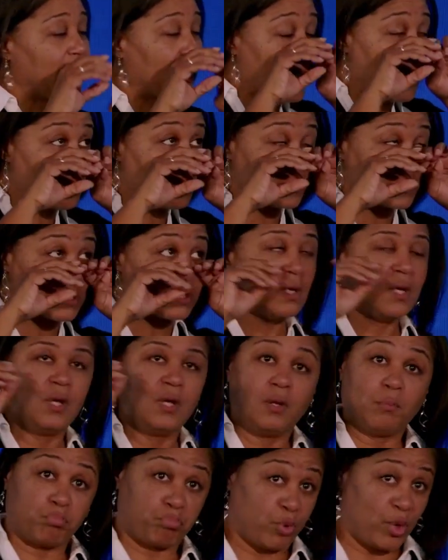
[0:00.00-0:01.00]
day I was
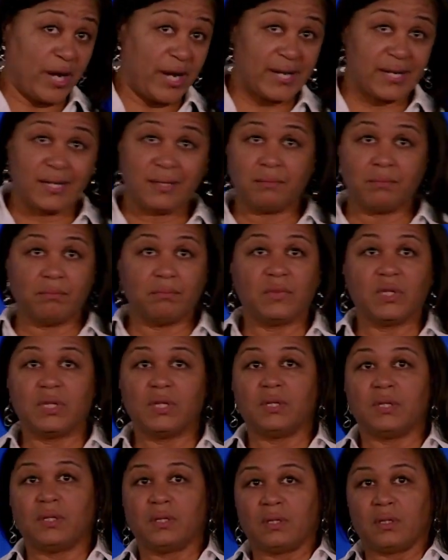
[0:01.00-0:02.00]
pregnant and
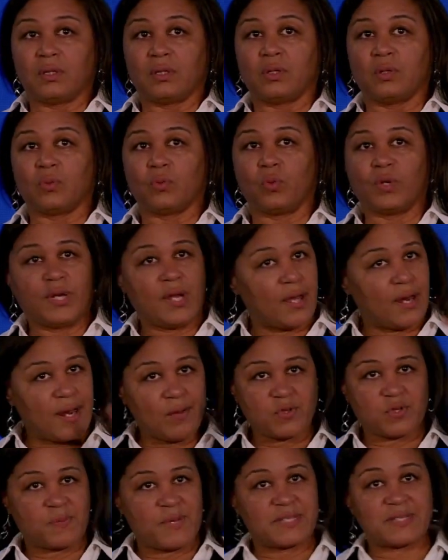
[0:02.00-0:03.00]
well, no,
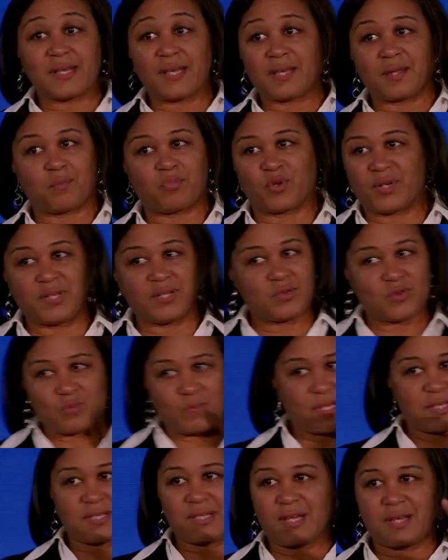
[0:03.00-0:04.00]
that was my second. Pre- this
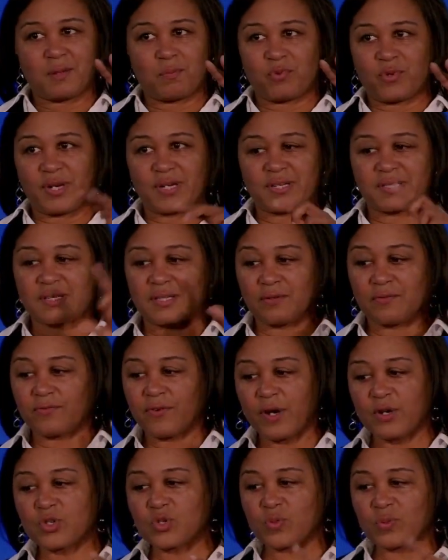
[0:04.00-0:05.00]
was my second pregnancy. The
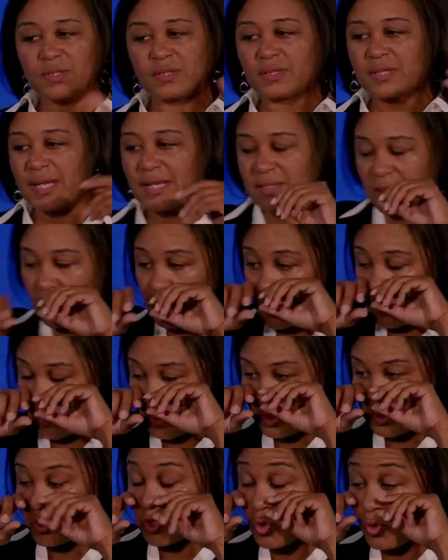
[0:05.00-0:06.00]
first one, that's a whole
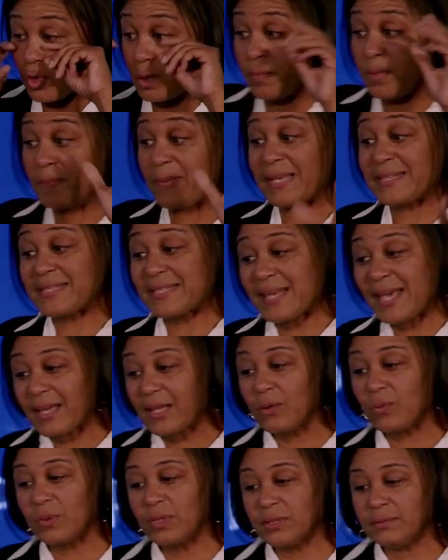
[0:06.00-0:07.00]
nother story. But my
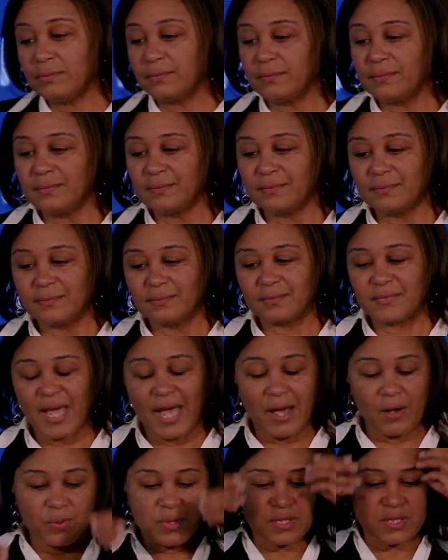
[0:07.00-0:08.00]
second one,
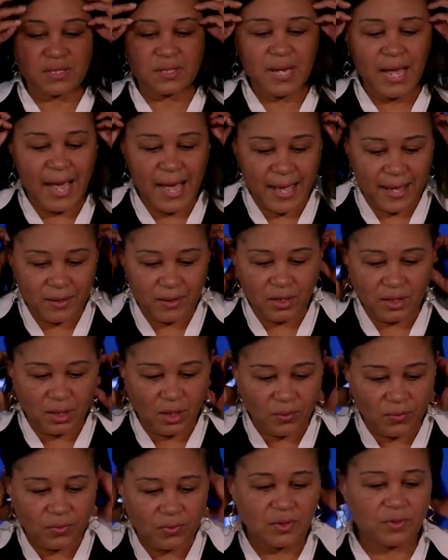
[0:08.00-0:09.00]
I was, I, you
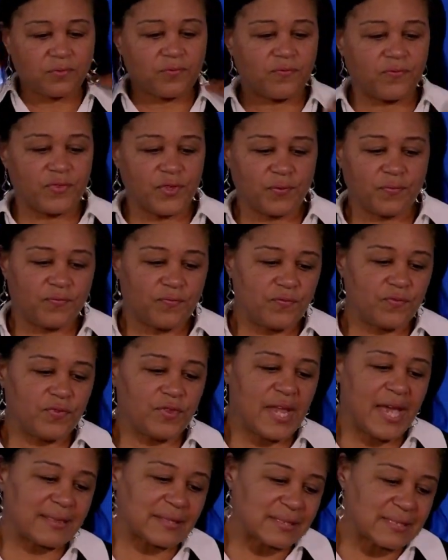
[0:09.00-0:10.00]
know, the, the
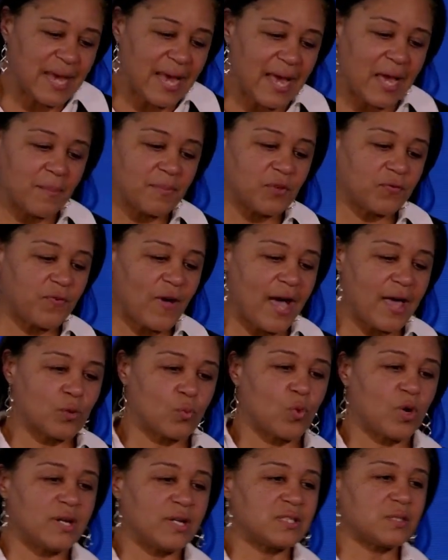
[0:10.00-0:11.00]
at the time the father
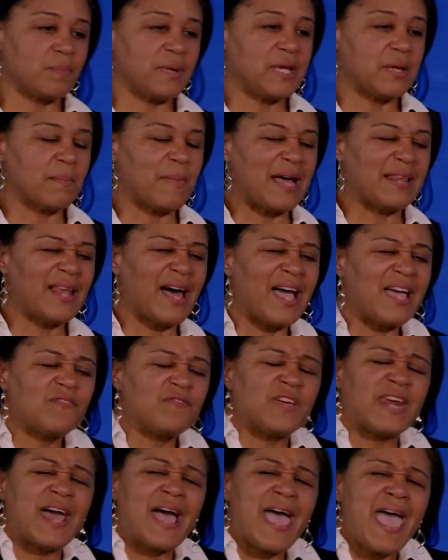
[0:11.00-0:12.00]
wanted to be in my life,
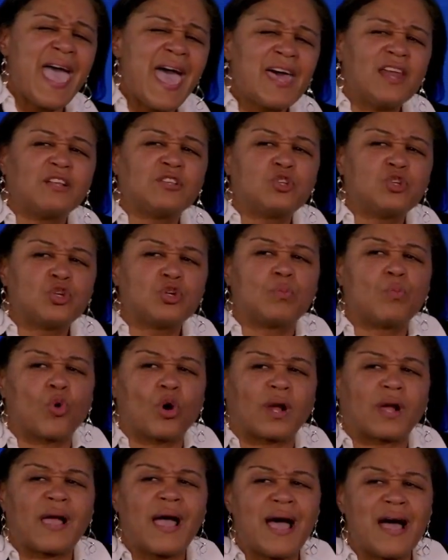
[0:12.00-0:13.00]
and I had a little
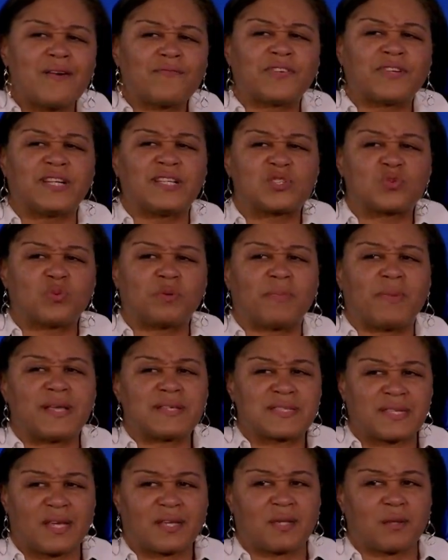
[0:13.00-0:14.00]
more confidence with my
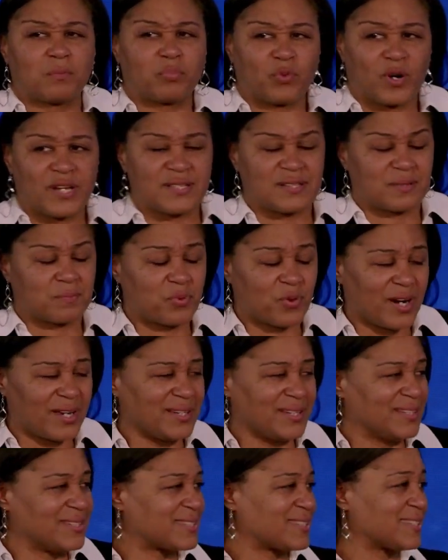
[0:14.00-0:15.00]
second pre-
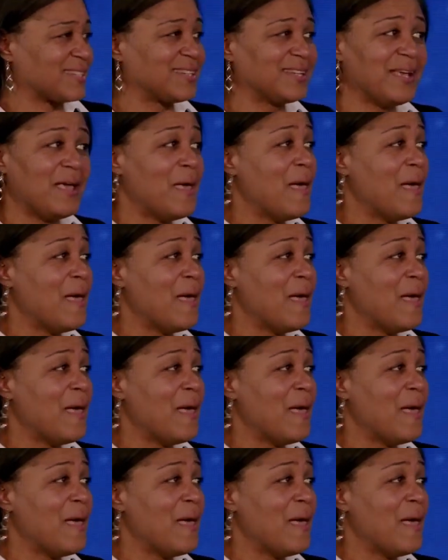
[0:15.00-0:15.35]
pregnancy.